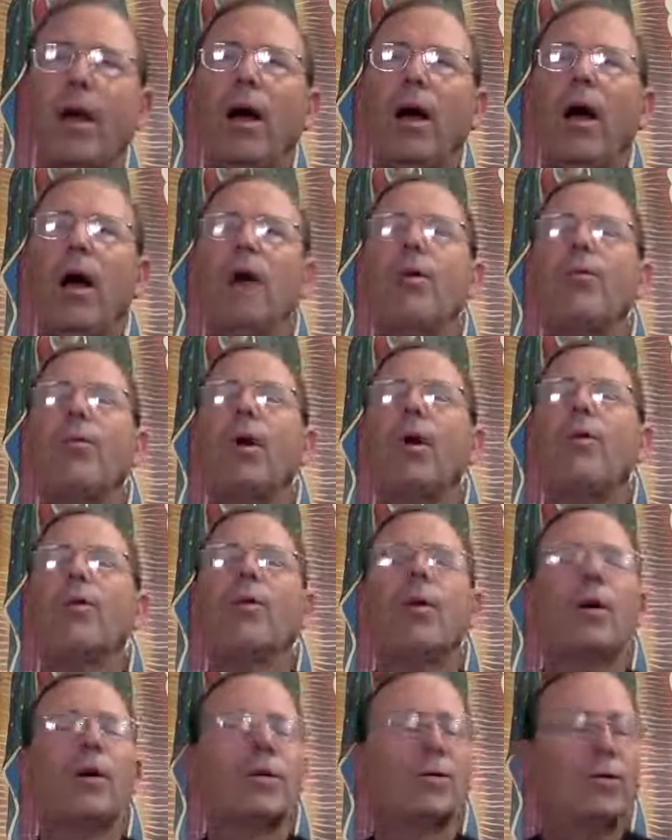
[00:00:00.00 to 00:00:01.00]
uh,
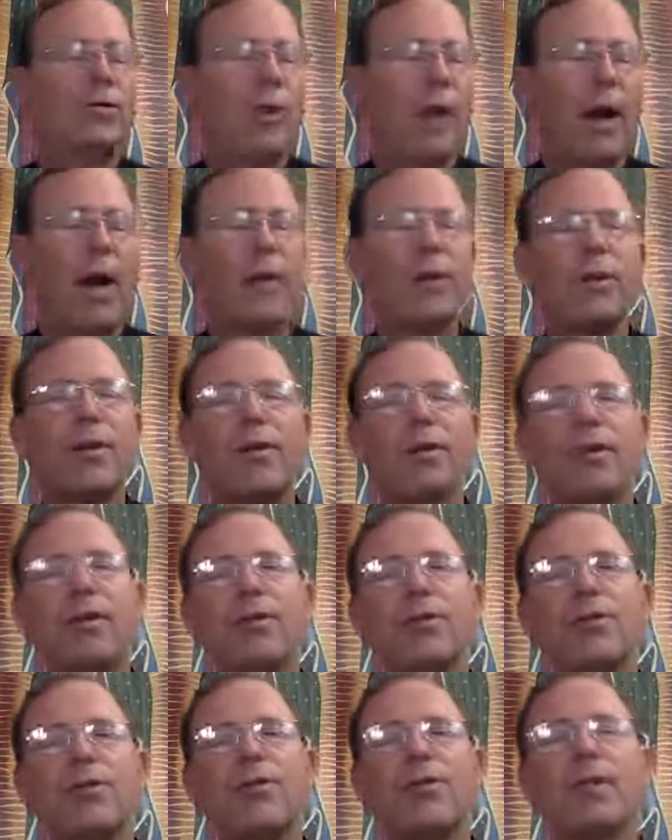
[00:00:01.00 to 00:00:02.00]
what we're trying to
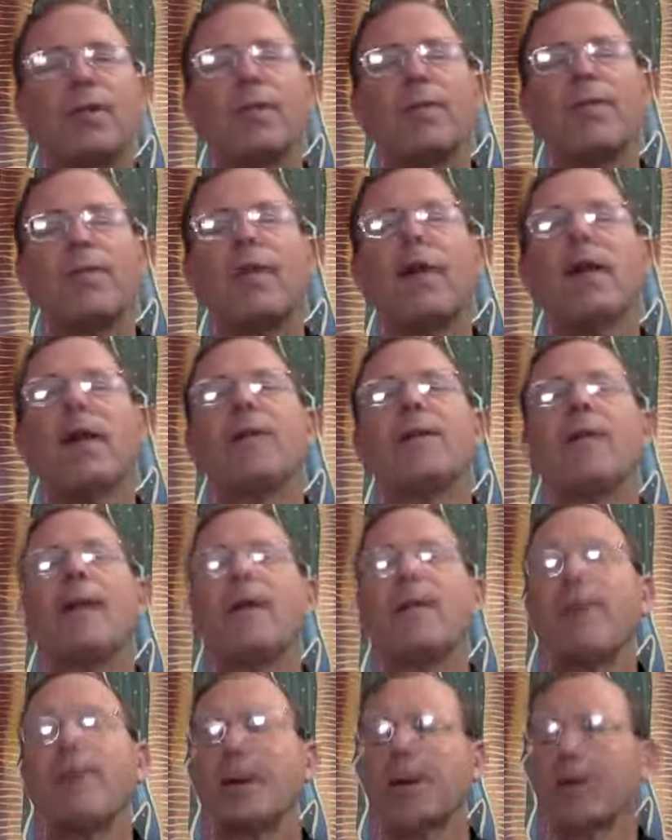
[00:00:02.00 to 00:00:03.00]
do during the
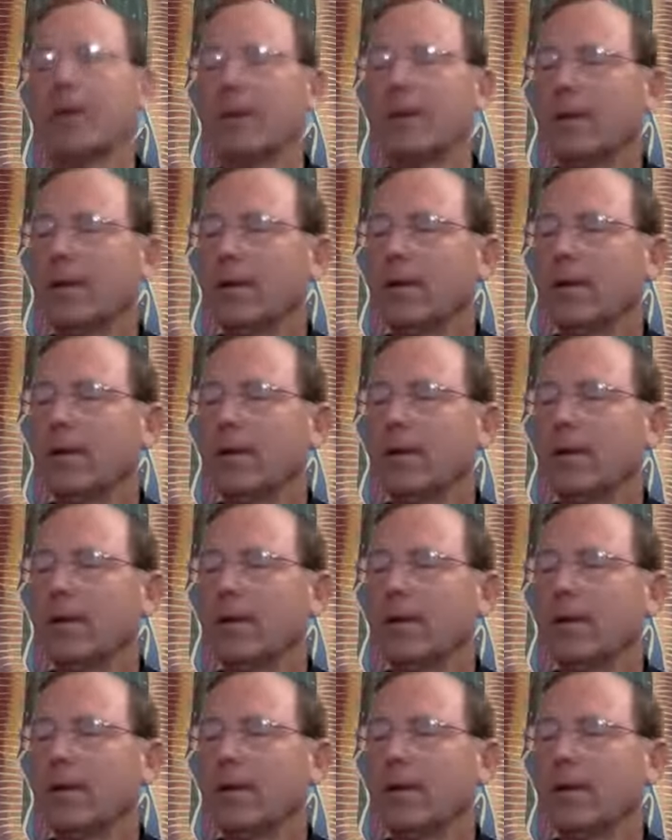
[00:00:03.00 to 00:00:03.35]
pandemic